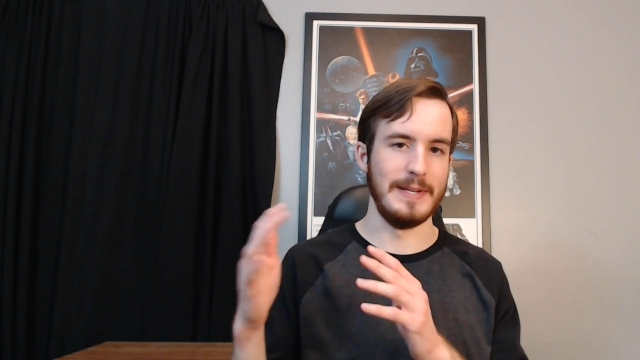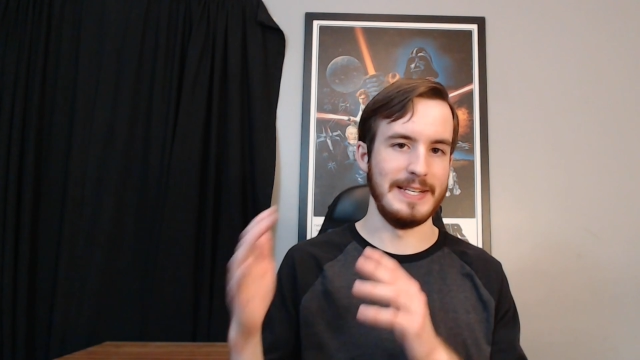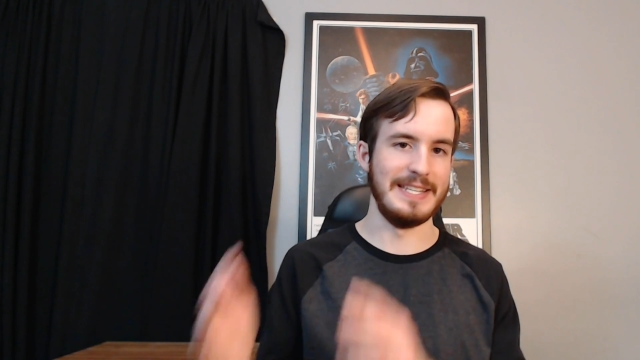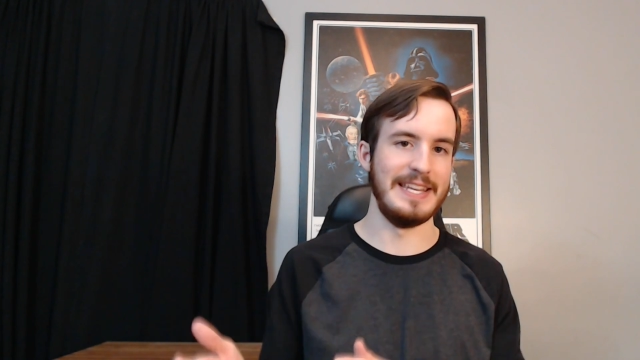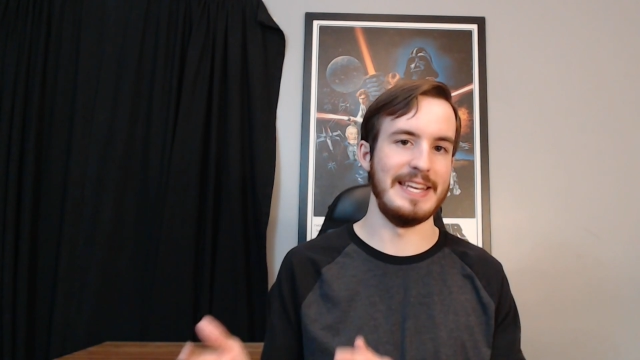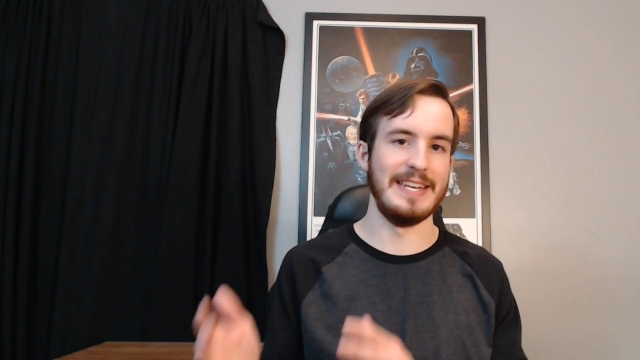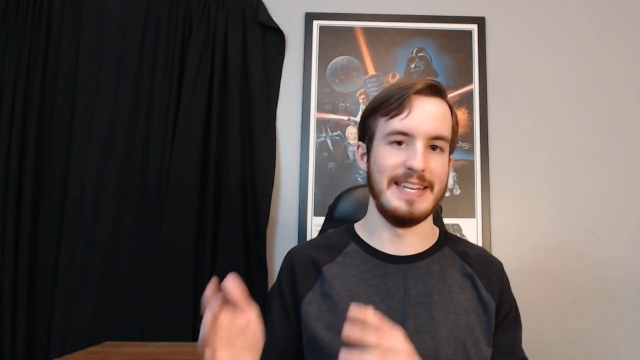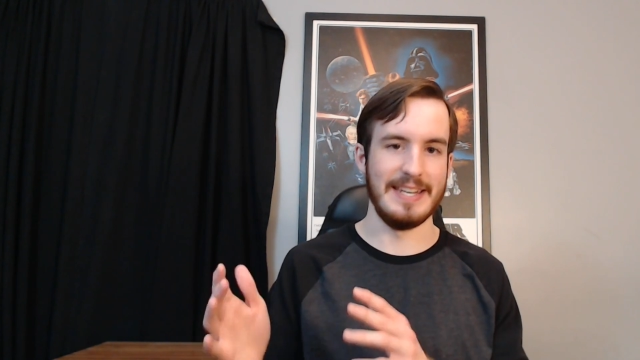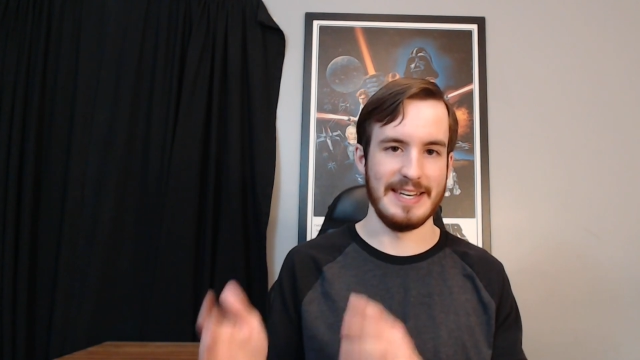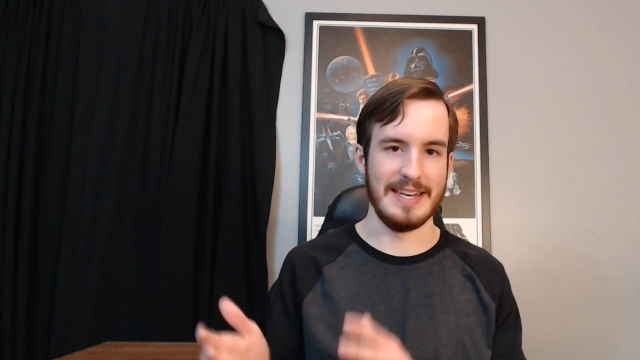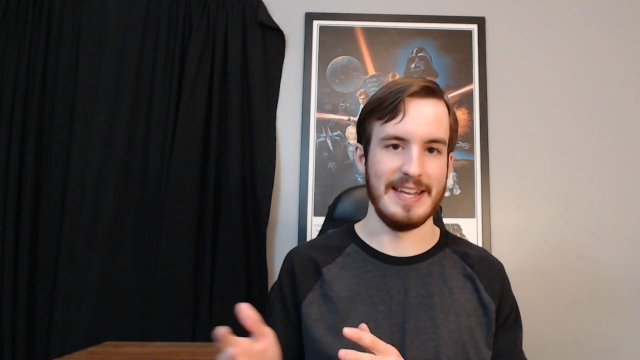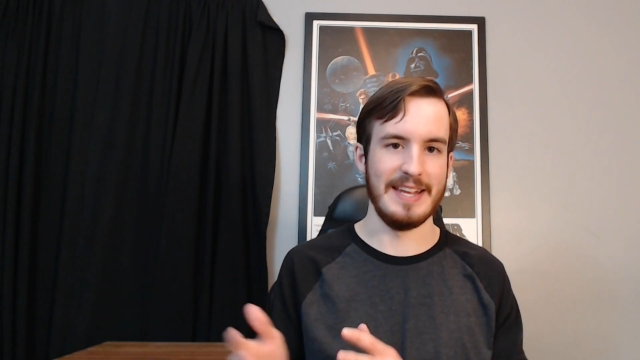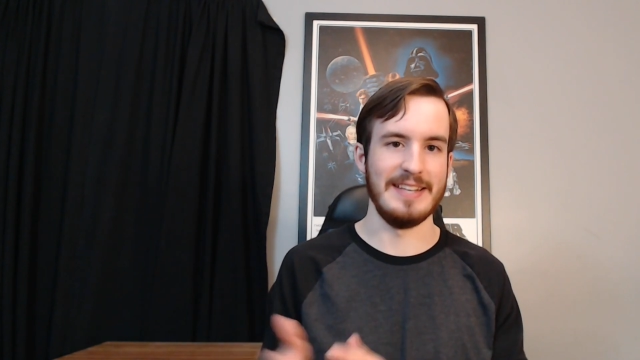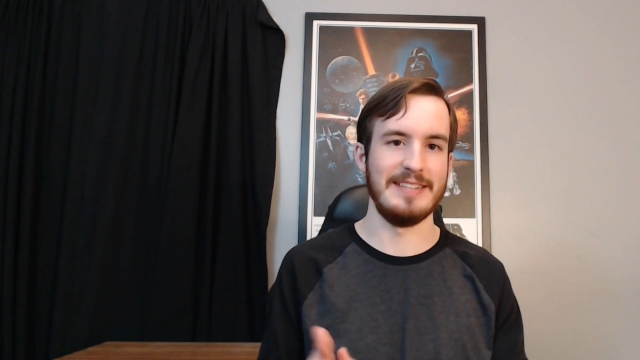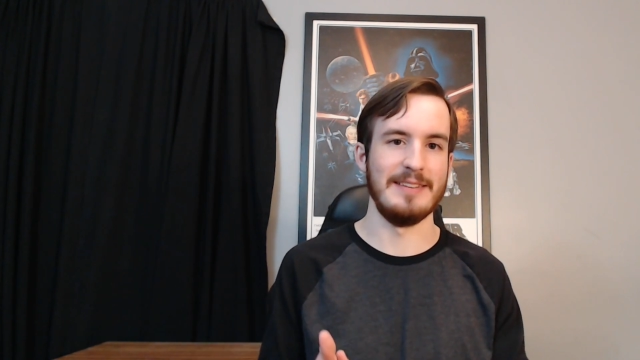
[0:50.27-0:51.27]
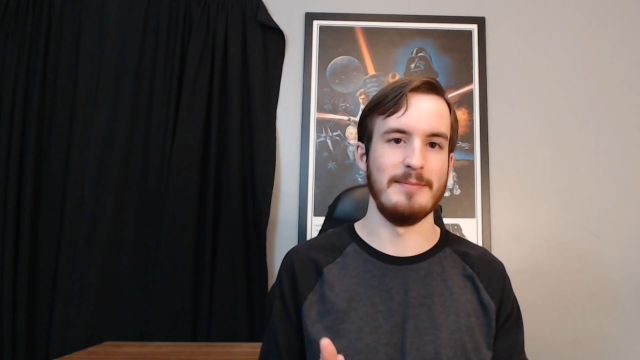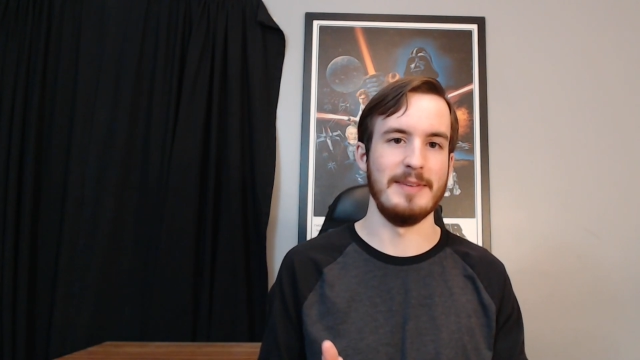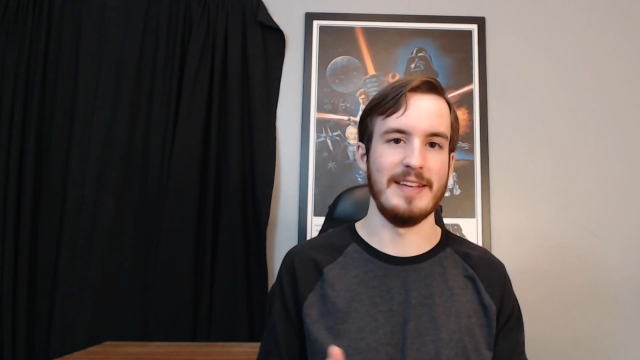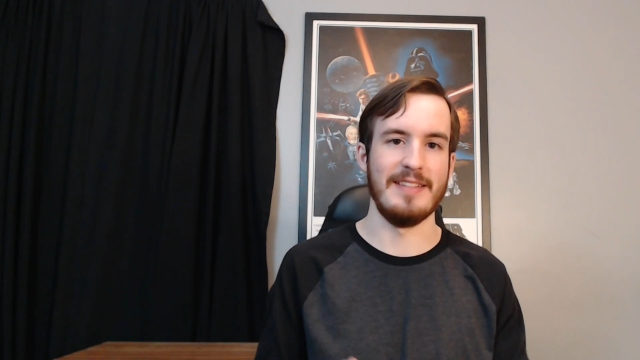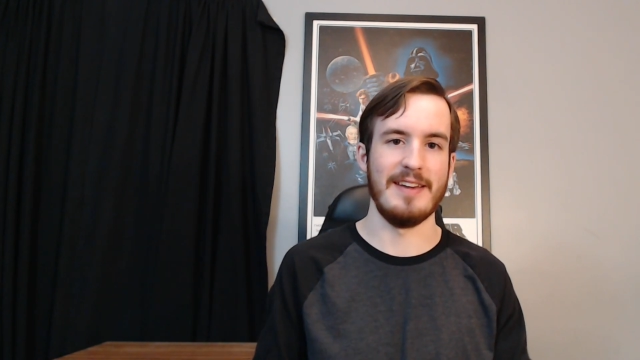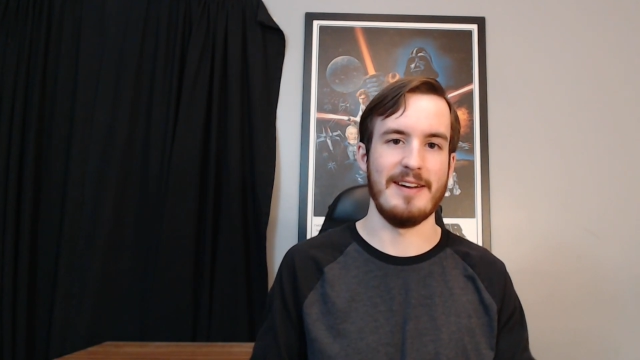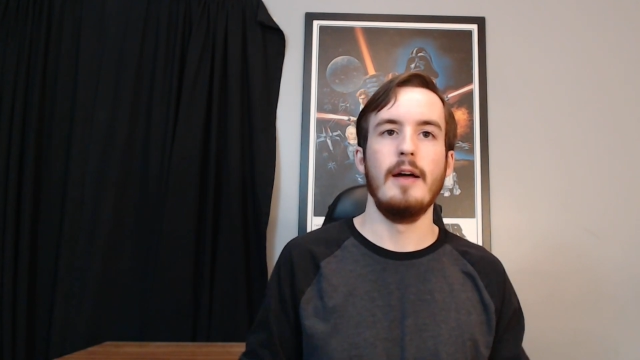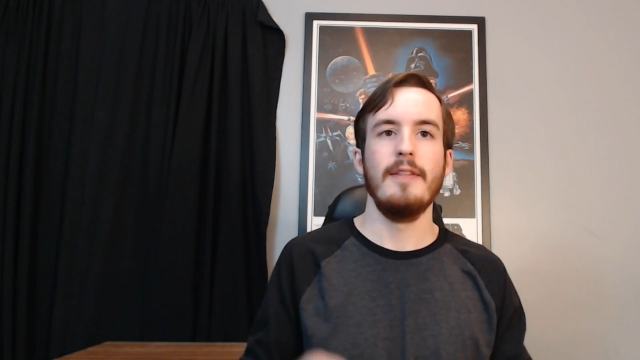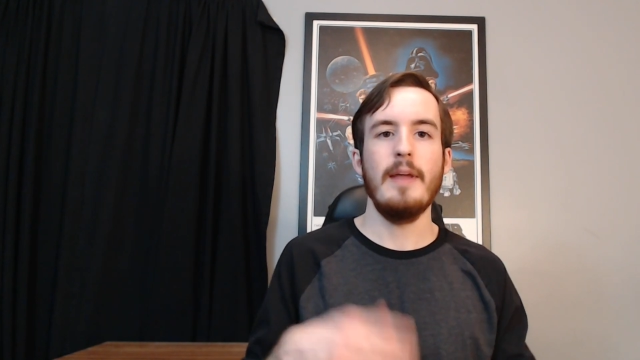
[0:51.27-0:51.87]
didn't need to be there.